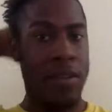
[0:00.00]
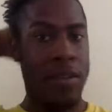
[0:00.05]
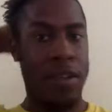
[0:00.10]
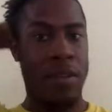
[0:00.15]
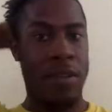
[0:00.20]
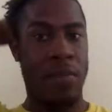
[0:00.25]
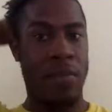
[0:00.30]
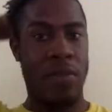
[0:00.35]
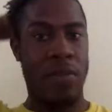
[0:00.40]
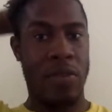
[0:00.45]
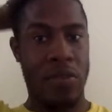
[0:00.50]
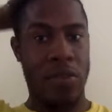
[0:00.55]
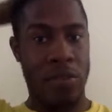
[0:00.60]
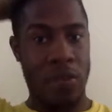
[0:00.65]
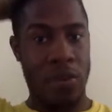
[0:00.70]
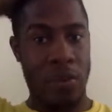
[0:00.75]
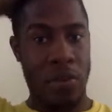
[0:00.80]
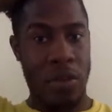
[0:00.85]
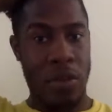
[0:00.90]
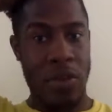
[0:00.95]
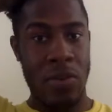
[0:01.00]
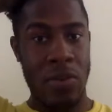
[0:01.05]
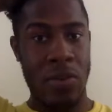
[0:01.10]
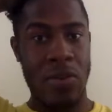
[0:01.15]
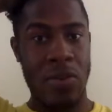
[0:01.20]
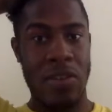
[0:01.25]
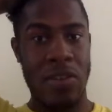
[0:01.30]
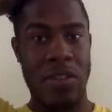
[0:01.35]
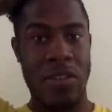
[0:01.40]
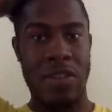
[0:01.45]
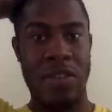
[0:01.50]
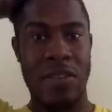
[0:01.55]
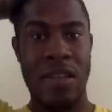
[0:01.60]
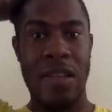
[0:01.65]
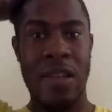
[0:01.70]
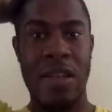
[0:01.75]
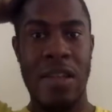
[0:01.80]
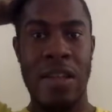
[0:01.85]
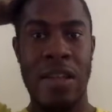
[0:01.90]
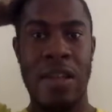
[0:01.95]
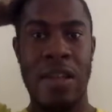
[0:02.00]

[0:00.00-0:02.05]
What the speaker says: Not only the business resources,